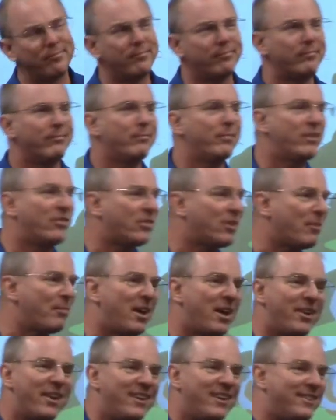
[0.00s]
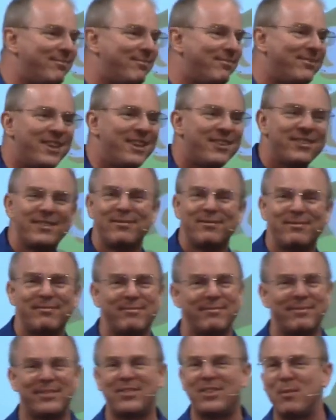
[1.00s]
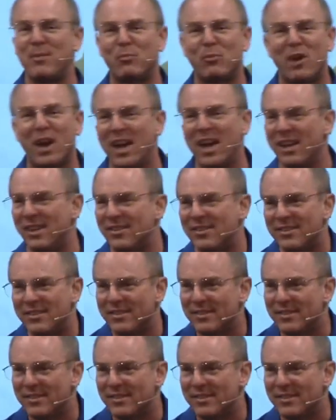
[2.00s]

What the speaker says: But somehow that doesn't seem right.